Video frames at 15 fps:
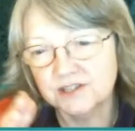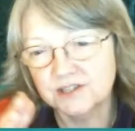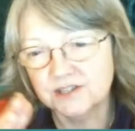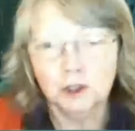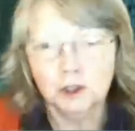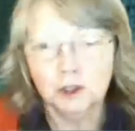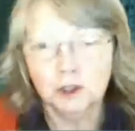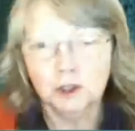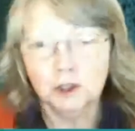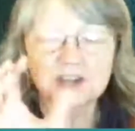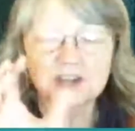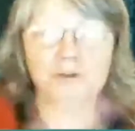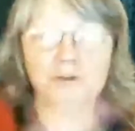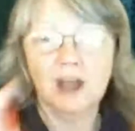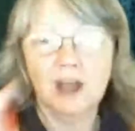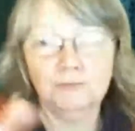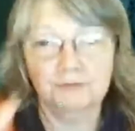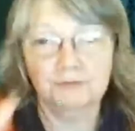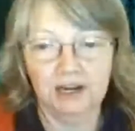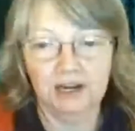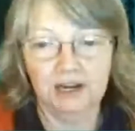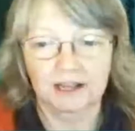you said you kept
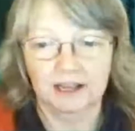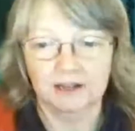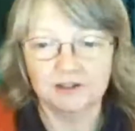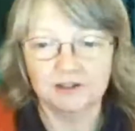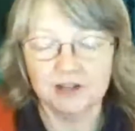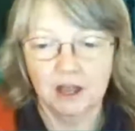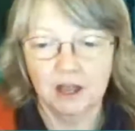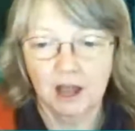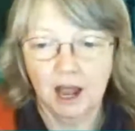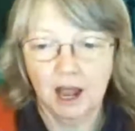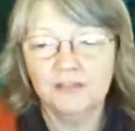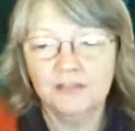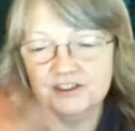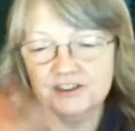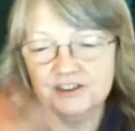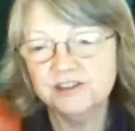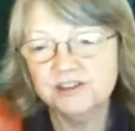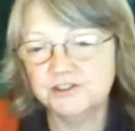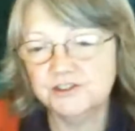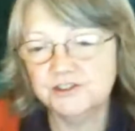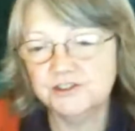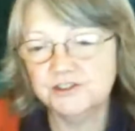feeling it, and this is
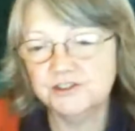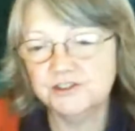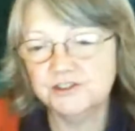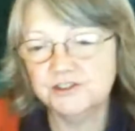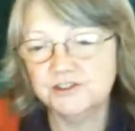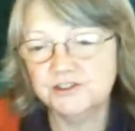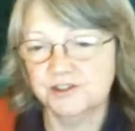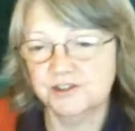just it.